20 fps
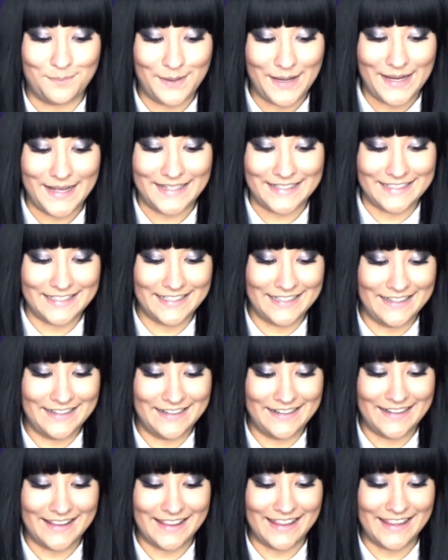but
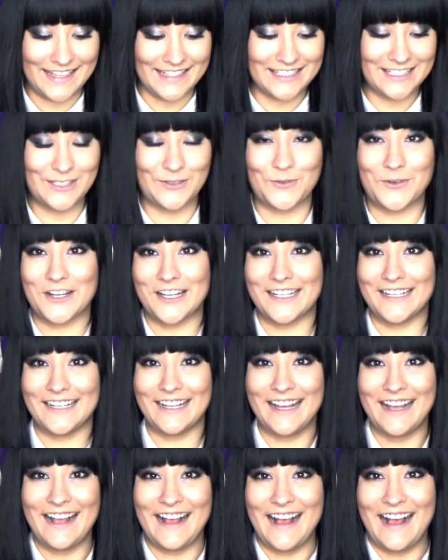this one,